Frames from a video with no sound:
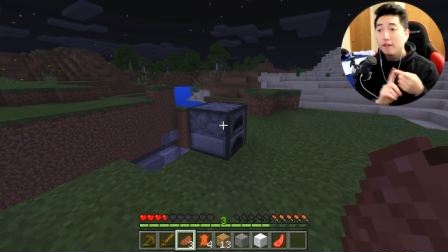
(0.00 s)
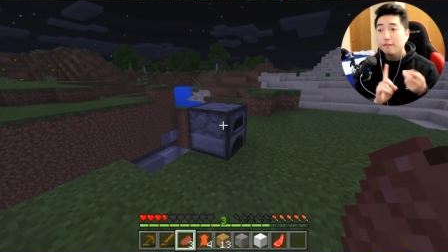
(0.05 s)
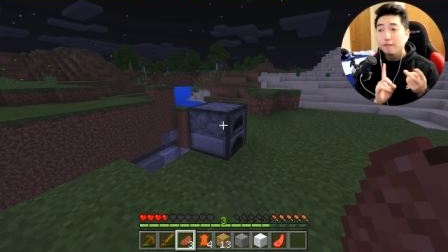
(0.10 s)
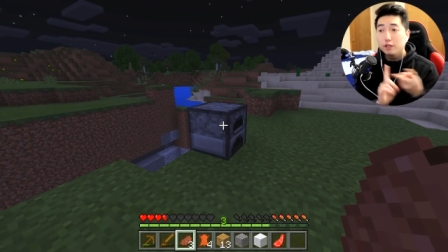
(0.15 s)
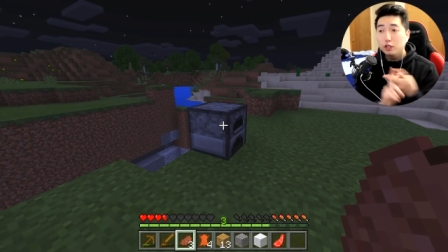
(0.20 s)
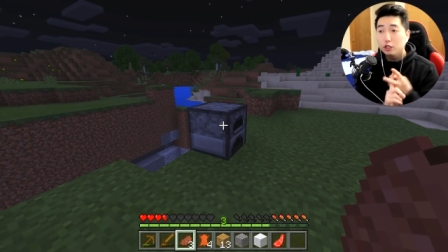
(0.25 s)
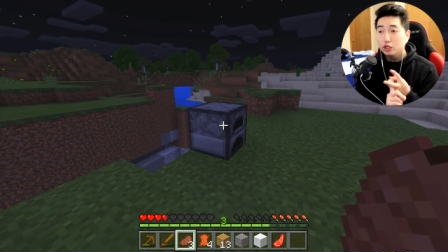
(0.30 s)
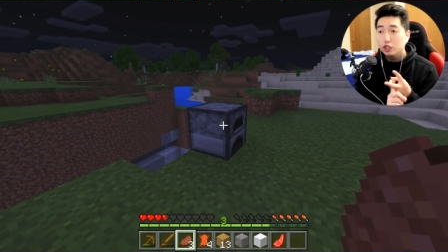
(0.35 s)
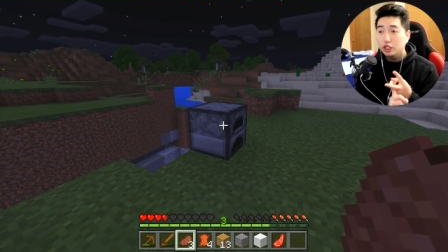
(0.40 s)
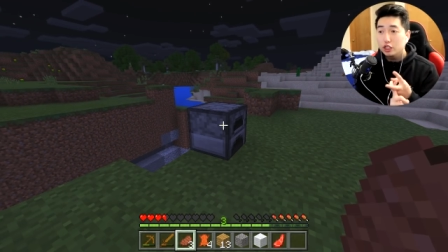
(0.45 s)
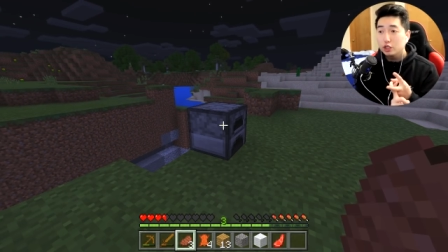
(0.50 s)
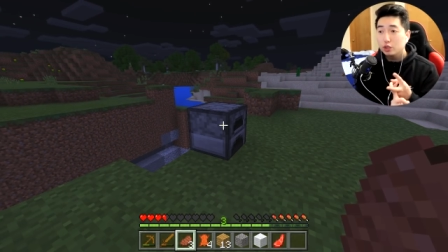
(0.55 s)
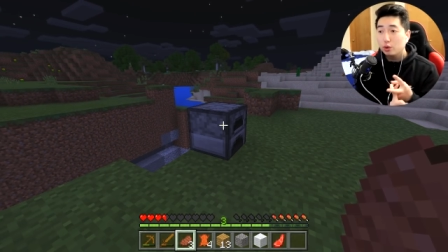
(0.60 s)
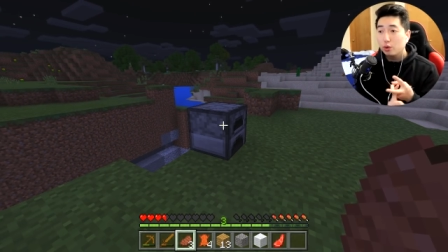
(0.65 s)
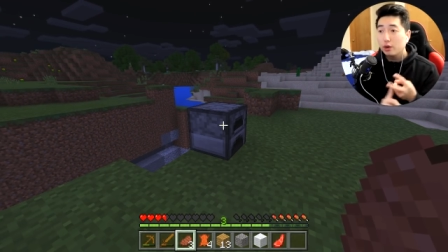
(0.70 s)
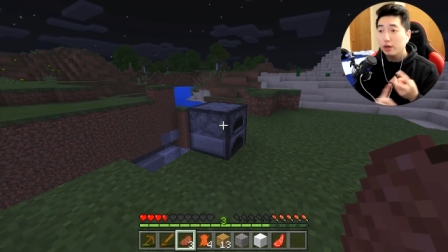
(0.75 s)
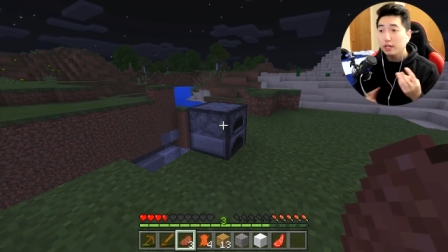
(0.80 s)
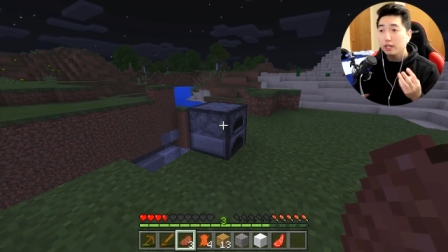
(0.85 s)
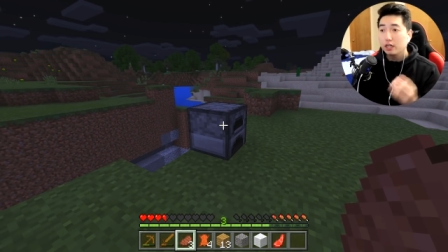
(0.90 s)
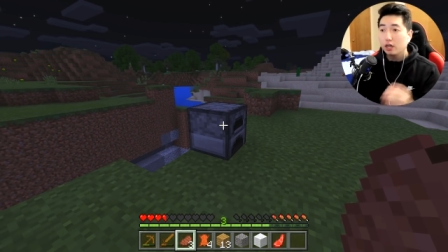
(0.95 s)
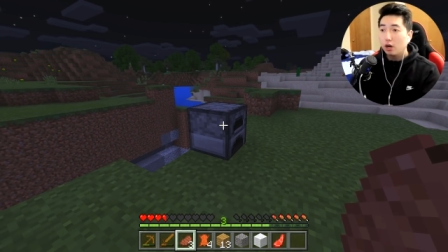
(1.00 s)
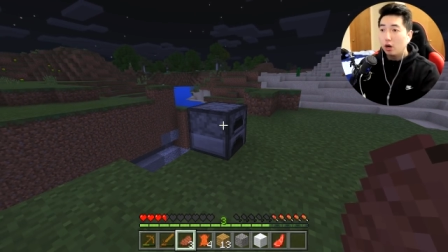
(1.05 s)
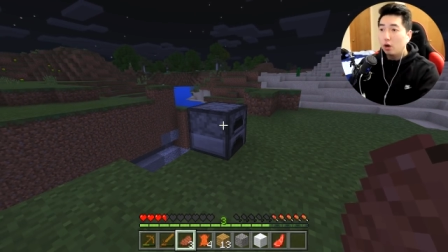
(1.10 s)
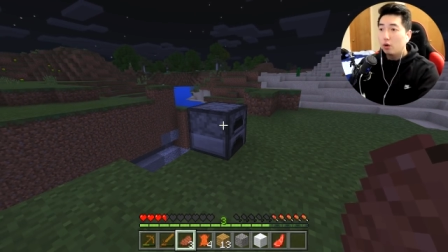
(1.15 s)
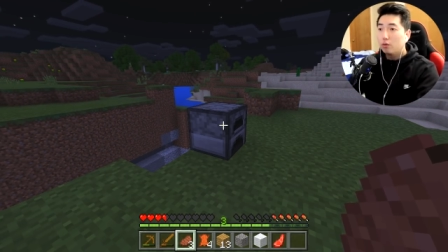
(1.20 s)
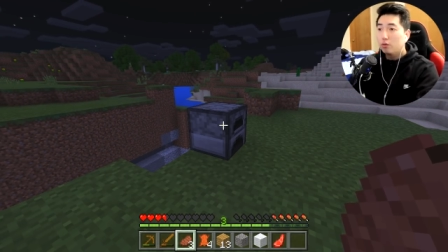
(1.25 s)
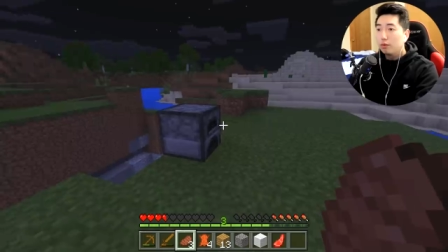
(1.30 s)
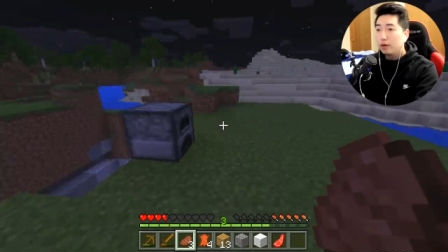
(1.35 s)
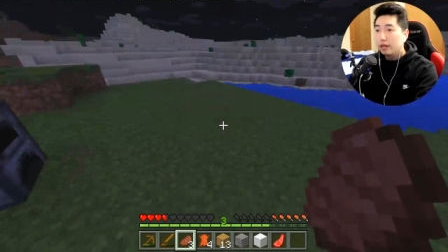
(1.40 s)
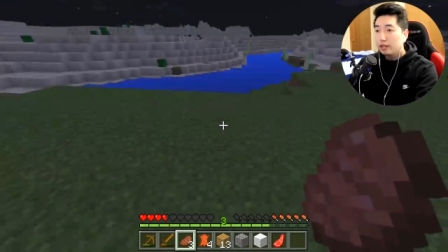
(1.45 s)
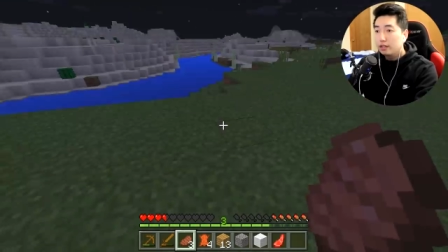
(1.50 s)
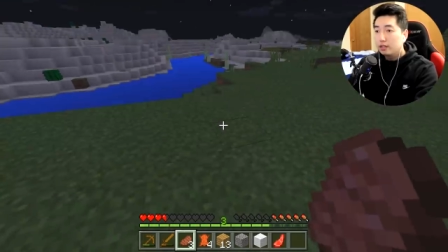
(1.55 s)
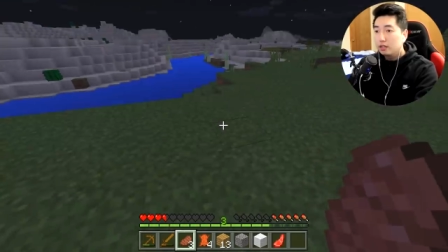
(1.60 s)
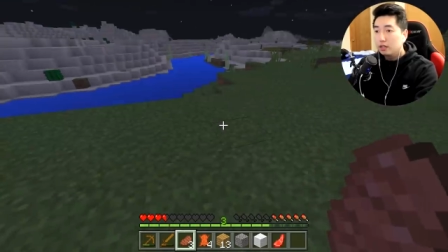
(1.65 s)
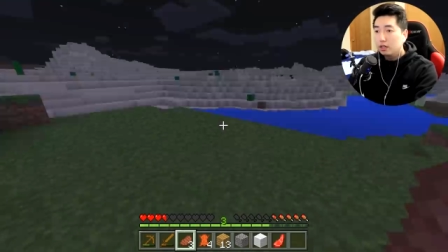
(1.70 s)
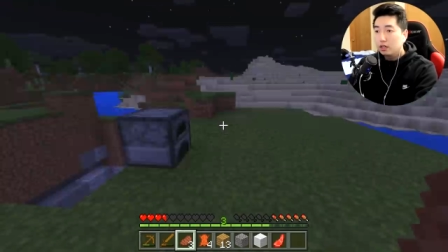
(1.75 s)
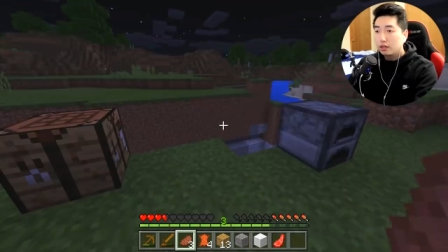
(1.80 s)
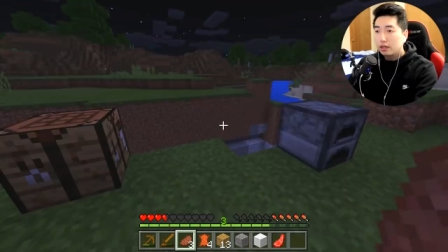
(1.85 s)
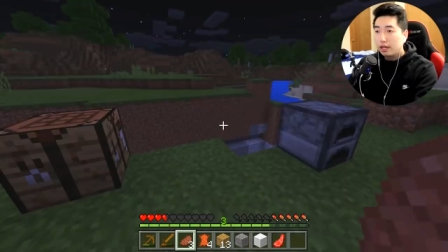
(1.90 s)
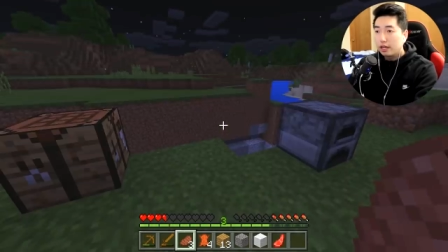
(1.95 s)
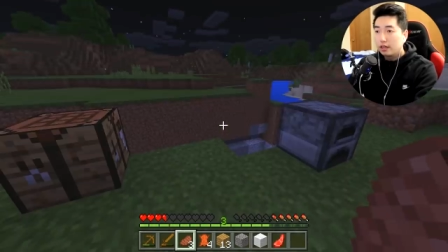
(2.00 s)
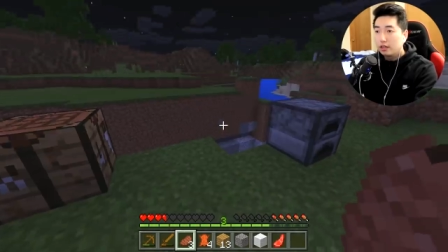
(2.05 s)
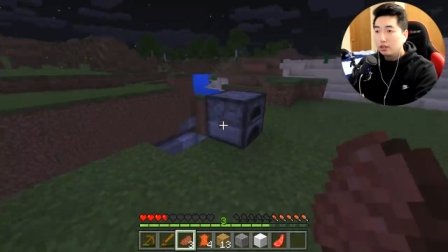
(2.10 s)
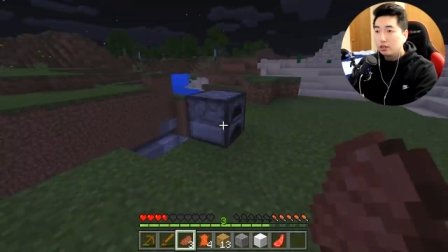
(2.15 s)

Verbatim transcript: Fusion Droid. Oh, wait. Okay.